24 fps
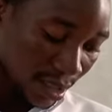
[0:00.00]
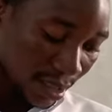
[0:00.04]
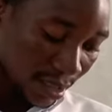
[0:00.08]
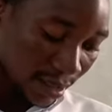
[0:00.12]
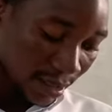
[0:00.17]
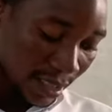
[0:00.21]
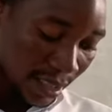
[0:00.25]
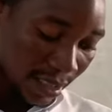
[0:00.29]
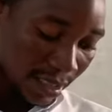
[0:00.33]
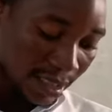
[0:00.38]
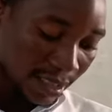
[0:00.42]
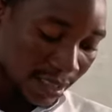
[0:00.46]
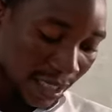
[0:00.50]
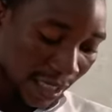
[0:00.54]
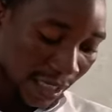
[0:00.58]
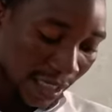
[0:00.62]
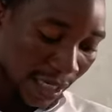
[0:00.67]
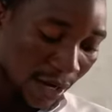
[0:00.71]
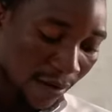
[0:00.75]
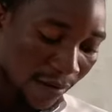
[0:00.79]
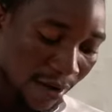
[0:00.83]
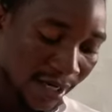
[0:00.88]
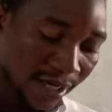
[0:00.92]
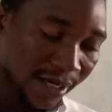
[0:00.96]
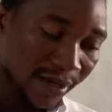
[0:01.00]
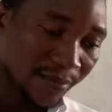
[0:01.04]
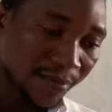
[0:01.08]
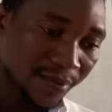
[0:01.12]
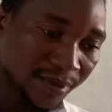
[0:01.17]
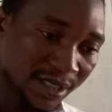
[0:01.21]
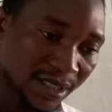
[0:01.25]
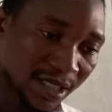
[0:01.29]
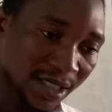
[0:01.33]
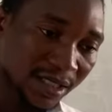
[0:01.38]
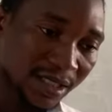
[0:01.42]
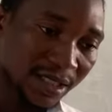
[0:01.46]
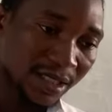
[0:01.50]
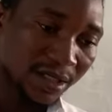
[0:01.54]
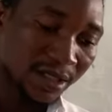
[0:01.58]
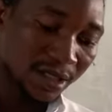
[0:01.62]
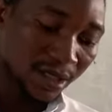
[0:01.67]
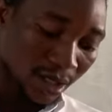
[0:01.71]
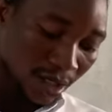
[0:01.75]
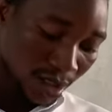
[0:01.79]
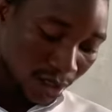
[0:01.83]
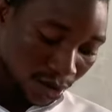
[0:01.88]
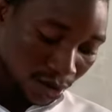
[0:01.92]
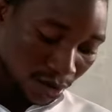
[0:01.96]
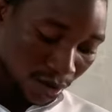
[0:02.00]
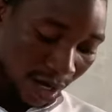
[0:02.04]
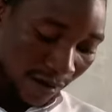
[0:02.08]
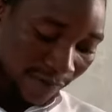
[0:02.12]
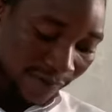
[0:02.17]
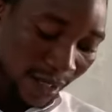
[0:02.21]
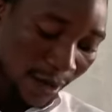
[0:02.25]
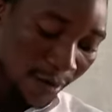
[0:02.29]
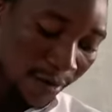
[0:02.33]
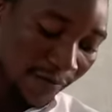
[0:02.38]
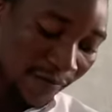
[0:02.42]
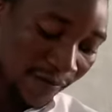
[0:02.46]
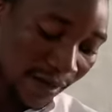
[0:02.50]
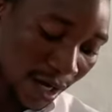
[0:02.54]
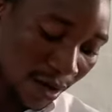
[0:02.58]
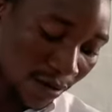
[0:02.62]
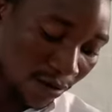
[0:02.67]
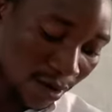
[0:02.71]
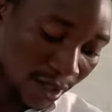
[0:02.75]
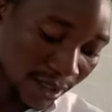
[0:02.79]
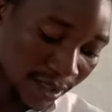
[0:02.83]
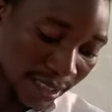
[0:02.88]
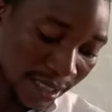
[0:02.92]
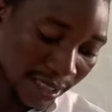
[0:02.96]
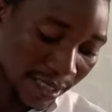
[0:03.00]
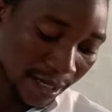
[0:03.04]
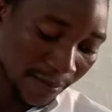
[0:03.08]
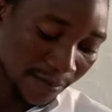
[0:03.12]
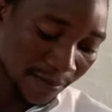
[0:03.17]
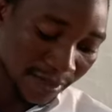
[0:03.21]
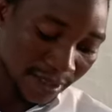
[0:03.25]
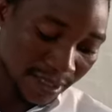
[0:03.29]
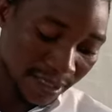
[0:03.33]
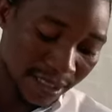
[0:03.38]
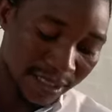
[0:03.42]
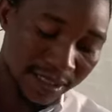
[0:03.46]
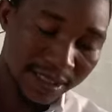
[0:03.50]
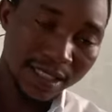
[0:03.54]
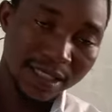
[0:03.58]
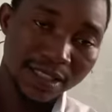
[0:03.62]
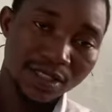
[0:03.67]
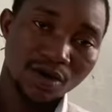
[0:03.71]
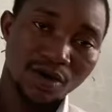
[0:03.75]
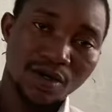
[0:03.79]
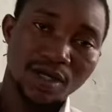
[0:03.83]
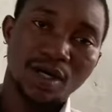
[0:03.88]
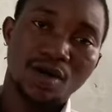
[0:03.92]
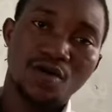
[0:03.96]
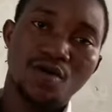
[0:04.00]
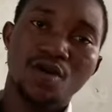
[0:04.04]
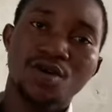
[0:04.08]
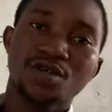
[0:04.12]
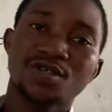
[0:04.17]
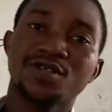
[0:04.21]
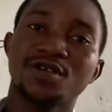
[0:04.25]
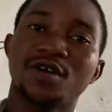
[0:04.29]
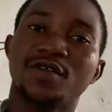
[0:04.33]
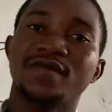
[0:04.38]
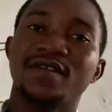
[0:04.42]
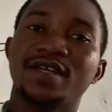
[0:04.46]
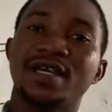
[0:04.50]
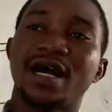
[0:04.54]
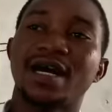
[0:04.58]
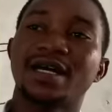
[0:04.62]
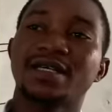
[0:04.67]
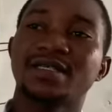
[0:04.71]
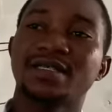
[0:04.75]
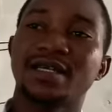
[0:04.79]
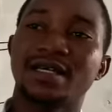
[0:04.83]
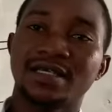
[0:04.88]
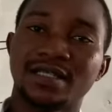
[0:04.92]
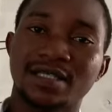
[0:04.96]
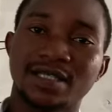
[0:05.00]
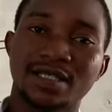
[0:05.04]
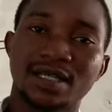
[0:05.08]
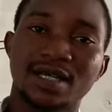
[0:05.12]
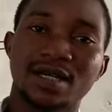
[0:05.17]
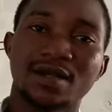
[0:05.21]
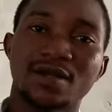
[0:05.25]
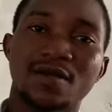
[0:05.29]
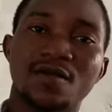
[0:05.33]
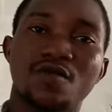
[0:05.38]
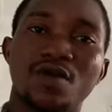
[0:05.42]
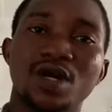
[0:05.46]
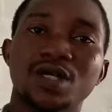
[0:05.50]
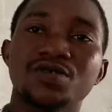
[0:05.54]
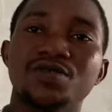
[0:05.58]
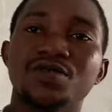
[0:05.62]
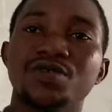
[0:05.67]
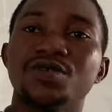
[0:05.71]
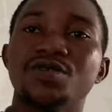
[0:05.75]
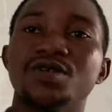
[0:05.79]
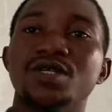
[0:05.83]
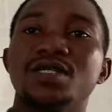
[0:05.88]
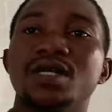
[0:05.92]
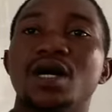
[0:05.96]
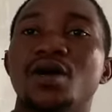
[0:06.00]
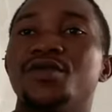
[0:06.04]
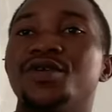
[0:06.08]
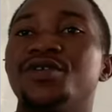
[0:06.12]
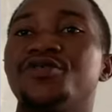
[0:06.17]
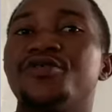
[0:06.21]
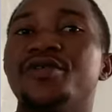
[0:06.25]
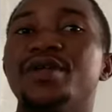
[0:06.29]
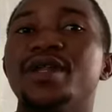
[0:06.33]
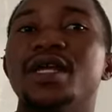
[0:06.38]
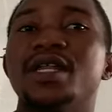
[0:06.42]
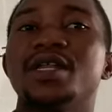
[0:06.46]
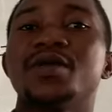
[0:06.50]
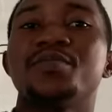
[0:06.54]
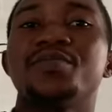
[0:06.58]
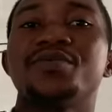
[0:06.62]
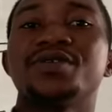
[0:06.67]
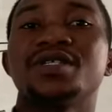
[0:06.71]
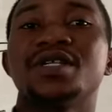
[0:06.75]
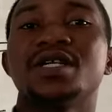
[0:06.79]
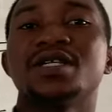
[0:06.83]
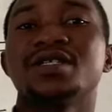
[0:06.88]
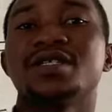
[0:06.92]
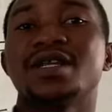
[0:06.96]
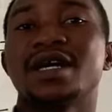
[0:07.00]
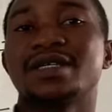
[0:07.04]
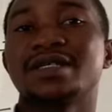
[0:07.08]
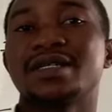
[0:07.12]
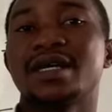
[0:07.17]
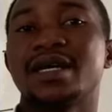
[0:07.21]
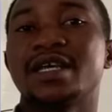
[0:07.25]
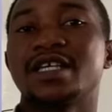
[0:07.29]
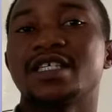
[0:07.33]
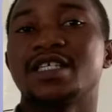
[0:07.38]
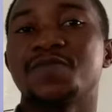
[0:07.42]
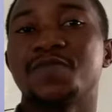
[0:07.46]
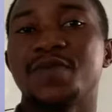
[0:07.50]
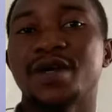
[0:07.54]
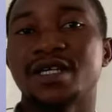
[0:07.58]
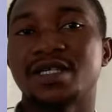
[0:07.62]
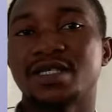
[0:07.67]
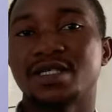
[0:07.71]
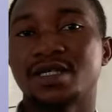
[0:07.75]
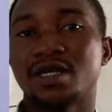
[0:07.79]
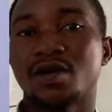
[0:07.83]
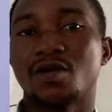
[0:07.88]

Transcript: This is a current depreciation. So after we've calculated the percentage on the cost of the assets, what we do is that we treat the depreciation as an expense.